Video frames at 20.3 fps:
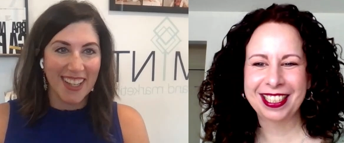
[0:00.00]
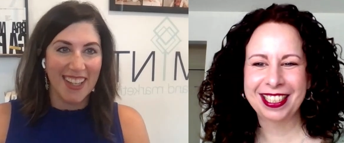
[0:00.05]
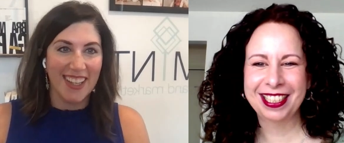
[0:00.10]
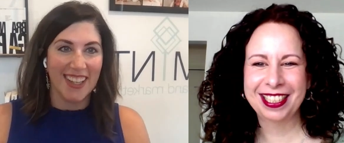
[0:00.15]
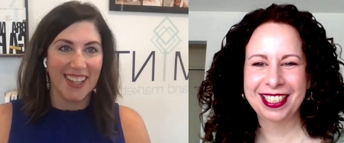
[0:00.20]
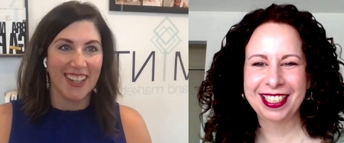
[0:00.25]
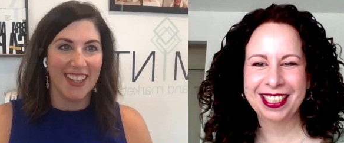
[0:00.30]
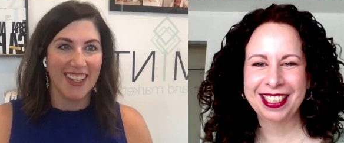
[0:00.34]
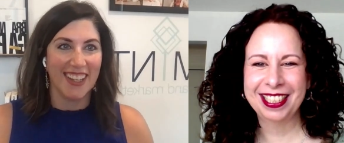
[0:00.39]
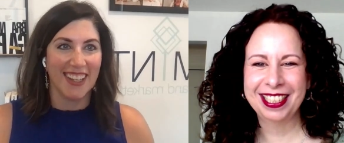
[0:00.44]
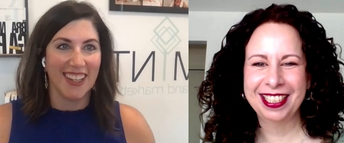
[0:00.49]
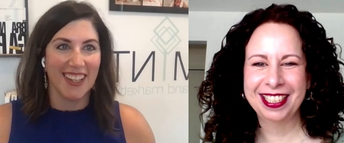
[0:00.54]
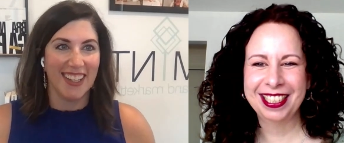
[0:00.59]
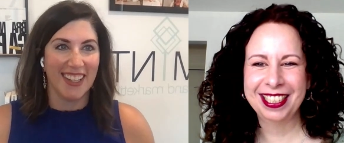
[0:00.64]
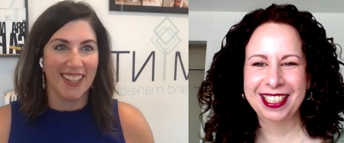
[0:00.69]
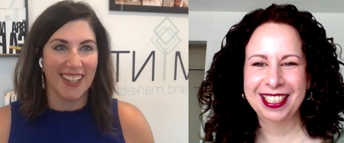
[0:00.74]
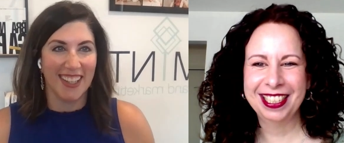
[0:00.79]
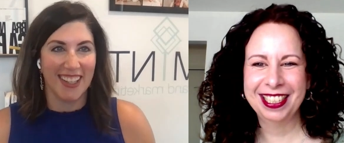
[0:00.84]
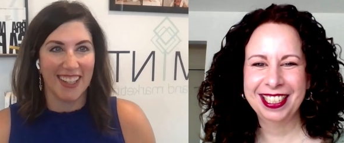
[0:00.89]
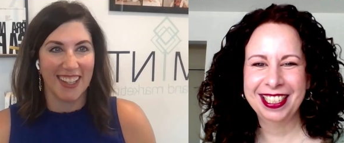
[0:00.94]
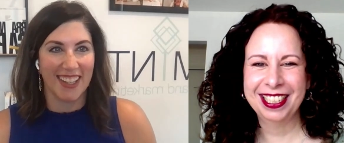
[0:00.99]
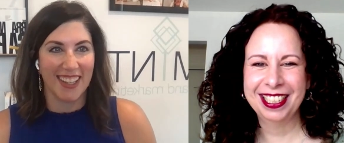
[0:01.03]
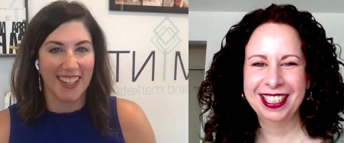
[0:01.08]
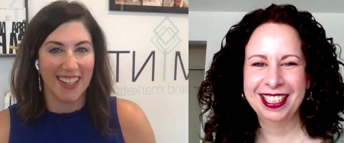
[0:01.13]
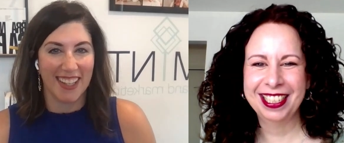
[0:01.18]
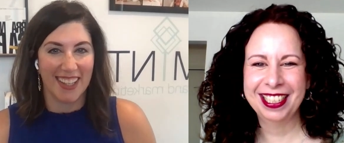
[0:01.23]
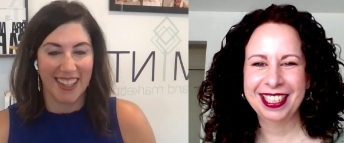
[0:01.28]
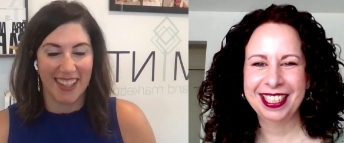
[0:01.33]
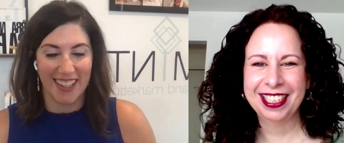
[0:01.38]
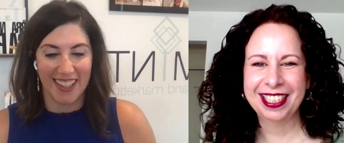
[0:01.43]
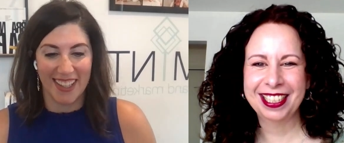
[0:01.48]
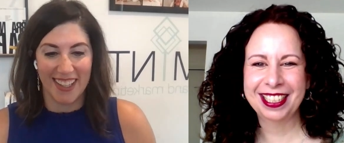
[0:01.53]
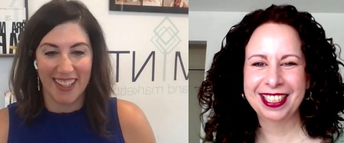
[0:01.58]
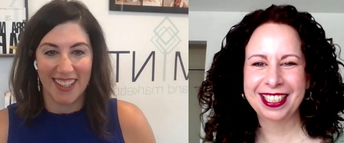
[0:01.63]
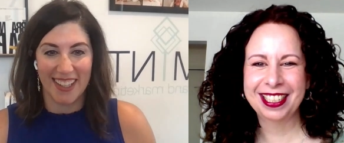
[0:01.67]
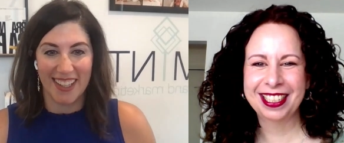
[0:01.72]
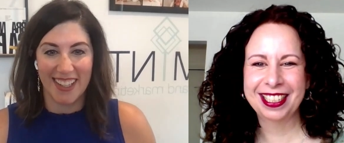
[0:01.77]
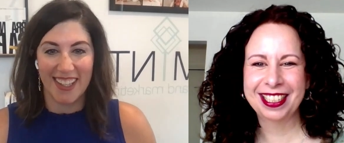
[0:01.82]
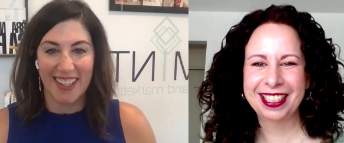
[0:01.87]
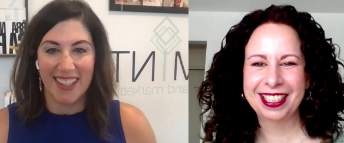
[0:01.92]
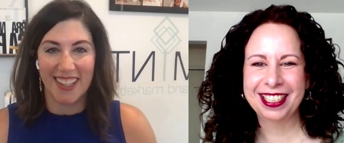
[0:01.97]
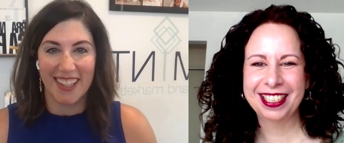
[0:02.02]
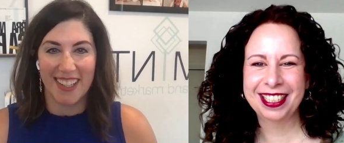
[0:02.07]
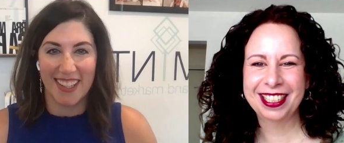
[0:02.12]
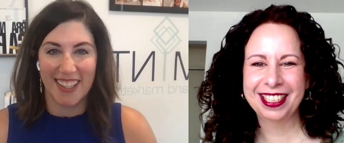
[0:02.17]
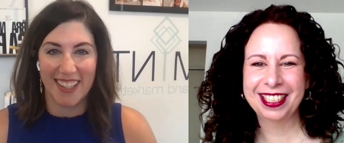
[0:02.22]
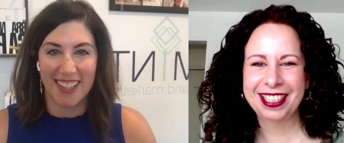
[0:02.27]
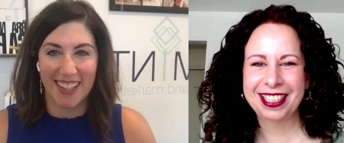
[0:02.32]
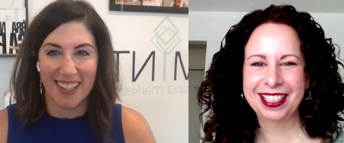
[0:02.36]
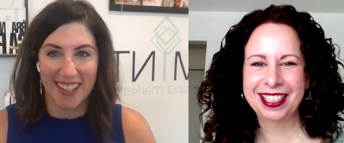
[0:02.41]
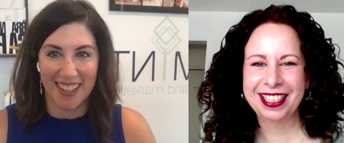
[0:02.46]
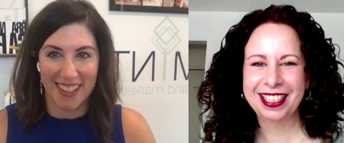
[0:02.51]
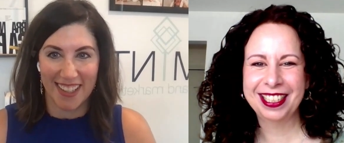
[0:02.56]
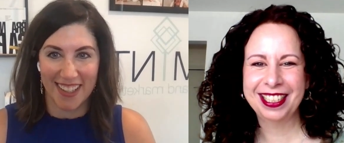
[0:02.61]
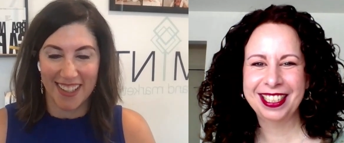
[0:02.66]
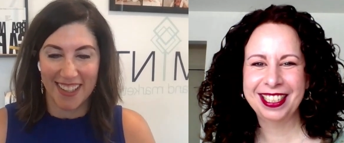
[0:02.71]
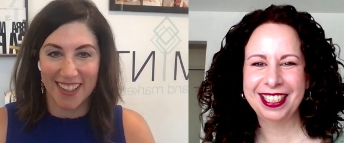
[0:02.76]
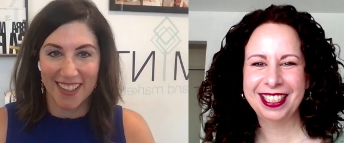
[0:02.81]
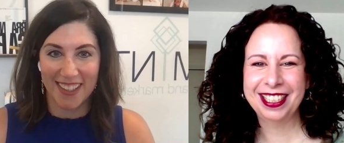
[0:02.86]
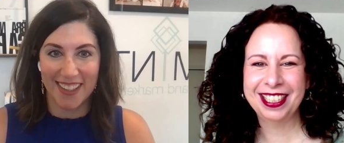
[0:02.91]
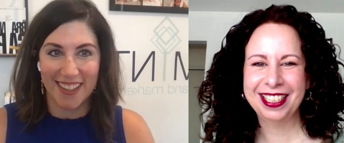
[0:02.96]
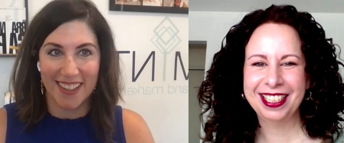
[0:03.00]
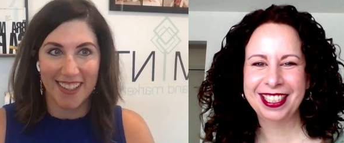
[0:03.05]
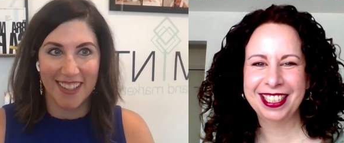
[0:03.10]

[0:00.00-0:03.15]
Nobody speaks.